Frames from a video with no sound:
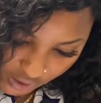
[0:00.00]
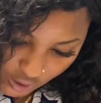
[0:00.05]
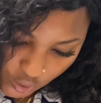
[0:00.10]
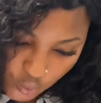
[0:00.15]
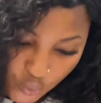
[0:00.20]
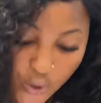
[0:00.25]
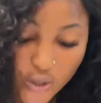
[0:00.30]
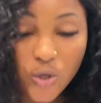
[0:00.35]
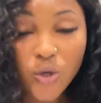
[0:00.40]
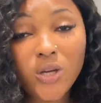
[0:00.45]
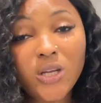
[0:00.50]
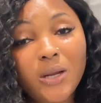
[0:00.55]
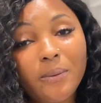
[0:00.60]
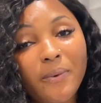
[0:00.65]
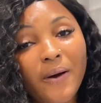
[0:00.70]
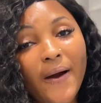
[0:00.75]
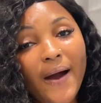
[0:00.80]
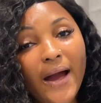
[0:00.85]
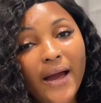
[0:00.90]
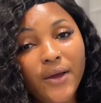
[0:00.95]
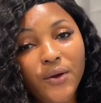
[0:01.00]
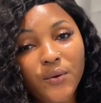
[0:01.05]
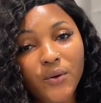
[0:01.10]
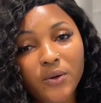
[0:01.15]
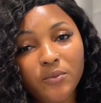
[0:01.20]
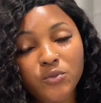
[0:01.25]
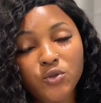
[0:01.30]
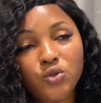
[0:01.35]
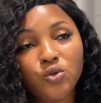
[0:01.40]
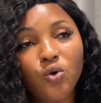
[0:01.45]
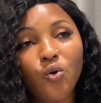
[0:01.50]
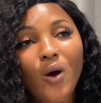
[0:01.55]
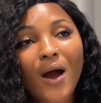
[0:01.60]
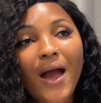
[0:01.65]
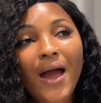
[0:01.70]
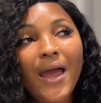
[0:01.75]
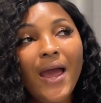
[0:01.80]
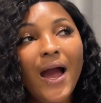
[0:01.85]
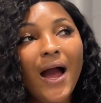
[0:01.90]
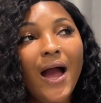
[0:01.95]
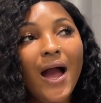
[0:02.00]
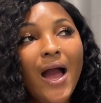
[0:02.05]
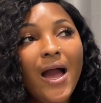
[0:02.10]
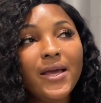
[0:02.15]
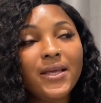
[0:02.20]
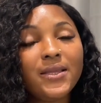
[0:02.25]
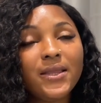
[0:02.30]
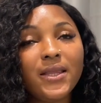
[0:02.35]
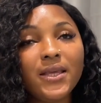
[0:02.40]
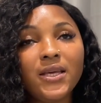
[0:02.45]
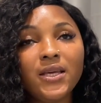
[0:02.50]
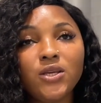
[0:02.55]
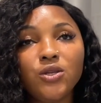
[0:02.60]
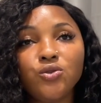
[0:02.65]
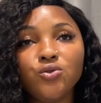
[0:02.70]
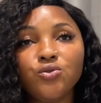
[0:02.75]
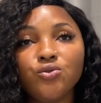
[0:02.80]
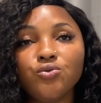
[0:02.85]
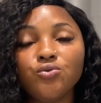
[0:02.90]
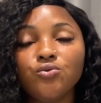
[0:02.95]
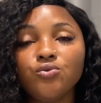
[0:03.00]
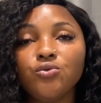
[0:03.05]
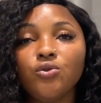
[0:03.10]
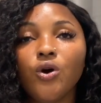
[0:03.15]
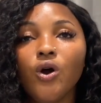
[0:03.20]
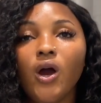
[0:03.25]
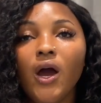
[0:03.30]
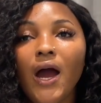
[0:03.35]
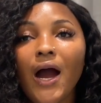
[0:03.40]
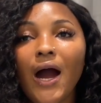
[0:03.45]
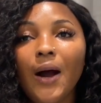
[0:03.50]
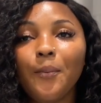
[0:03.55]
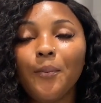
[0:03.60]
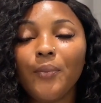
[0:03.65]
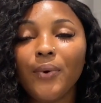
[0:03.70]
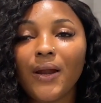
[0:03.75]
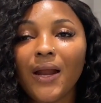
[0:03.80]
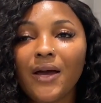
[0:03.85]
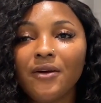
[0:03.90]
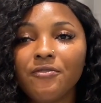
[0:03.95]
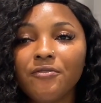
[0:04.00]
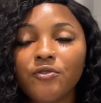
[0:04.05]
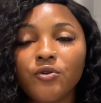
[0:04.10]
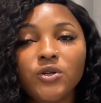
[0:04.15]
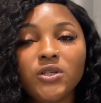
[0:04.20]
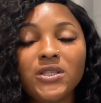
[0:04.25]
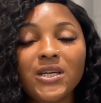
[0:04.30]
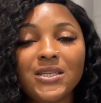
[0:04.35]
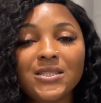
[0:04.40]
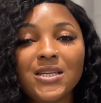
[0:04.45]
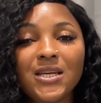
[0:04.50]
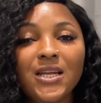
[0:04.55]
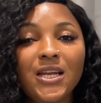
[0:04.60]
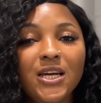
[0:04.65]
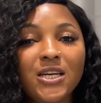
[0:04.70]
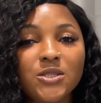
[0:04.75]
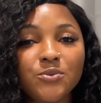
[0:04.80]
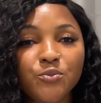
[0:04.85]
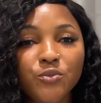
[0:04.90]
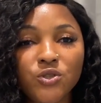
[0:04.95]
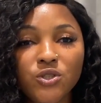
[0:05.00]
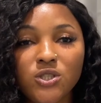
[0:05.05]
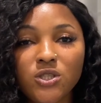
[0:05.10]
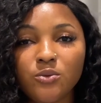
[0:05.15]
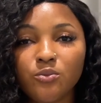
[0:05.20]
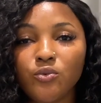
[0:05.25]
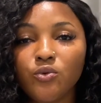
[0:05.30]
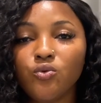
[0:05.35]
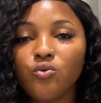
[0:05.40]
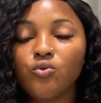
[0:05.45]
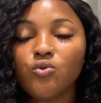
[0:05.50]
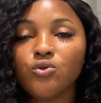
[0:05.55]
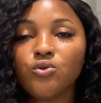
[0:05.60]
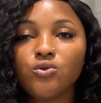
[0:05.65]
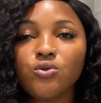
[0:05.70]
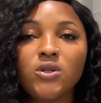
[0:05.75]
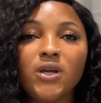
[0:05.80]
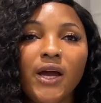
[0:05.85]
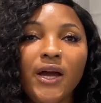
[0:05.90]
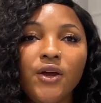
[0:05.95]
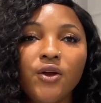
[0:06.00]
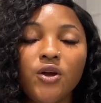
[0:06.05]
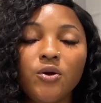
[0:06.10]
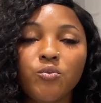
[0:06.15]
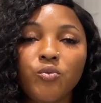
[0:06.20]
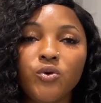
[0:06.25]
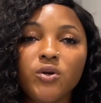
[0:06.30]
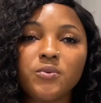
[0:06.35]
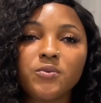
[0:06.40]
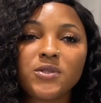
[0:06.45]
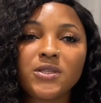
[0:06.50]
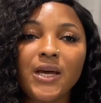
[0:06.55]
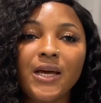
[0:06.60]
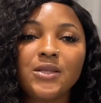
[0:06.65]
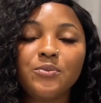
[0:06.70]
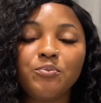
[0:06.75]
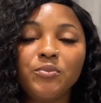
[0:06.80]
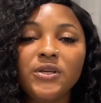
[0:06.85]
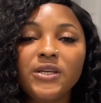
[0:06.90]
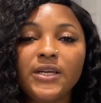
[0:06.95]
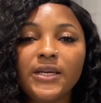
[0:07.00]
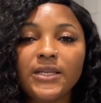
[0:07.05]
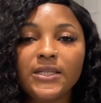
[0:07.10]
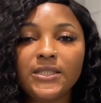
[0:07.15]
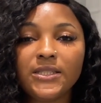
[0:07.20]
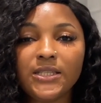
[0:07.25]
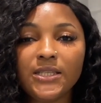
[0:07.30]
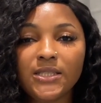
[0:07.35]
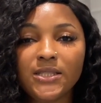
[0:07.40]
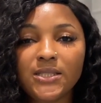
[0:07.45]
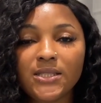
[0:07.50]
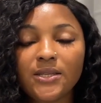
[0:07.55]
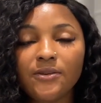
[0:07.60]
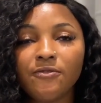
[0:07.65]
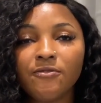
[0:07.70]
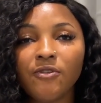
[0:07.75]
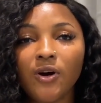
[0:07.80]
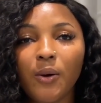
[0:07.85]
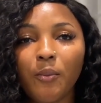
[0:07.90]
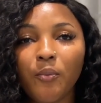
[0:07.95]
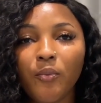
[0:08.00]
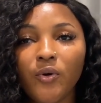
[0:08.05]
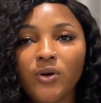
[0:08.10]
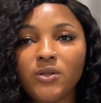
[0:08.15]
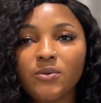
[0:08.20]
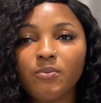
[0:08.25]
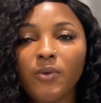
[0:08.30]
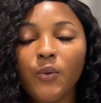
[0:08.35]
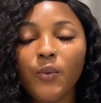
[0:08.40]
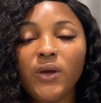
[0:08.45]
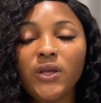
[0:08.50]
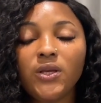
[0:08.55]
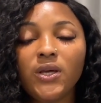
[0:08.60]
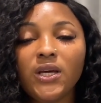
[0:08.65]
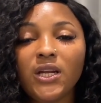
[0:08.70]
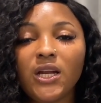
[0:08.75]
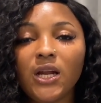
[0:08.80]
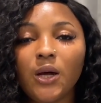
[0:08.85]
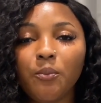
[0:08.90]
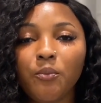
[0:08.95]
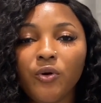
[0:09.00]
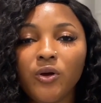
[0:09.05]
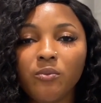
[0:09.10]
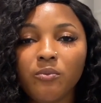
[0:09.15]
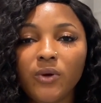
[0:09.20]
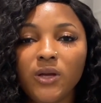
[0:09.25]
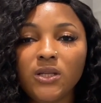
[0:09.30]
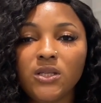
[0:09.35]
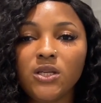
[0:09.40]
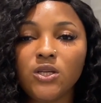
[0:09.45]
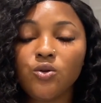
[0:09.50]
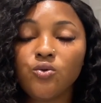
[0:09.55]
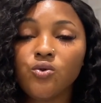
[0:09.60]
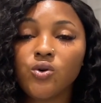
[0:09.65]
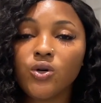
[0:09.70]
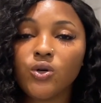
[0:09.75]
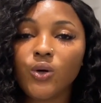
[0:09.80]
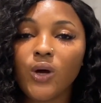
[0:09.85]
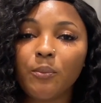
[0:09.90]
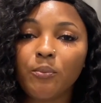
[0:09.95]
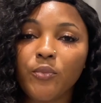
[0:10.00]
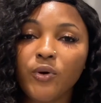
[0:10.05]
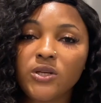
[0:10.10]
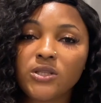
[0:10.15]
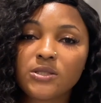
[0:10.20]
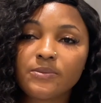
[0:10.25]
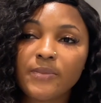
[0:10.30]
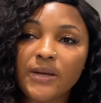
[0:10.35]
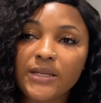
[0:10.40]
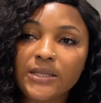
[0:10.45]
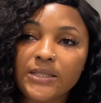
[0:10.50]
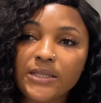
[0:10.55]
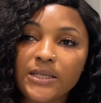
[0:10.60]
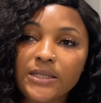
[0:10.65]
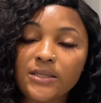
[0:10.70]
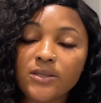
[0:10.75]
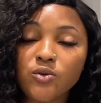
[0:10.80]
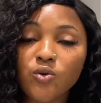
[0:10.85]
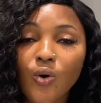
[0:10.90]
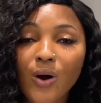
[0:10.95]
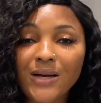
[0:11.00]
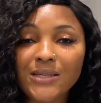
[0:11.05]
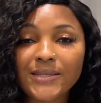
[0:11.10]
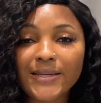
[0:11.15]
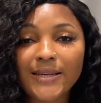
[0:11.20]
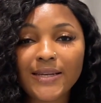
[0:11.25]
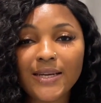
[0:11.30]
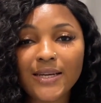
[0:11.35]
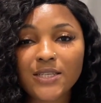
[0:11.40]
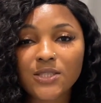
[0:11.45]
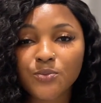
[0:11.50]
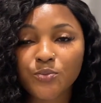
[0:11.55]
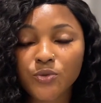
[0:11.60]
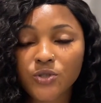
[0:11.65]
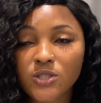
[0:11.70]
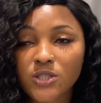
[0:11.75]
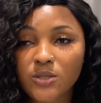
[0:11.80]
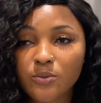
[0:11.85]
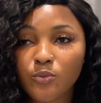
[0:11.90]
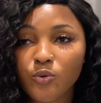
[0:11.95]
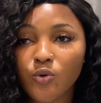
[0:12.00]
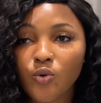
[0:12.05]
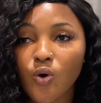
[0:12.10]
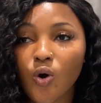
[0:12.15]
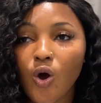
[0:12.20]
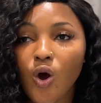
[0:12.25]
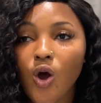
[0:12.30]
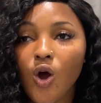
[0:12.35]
we are talking about IOM. So I think you should apply for it as early as possible. Go to the IOM website, pick a date for appointment. When you get an appointment date, go on your appointment date. Go as early as possible.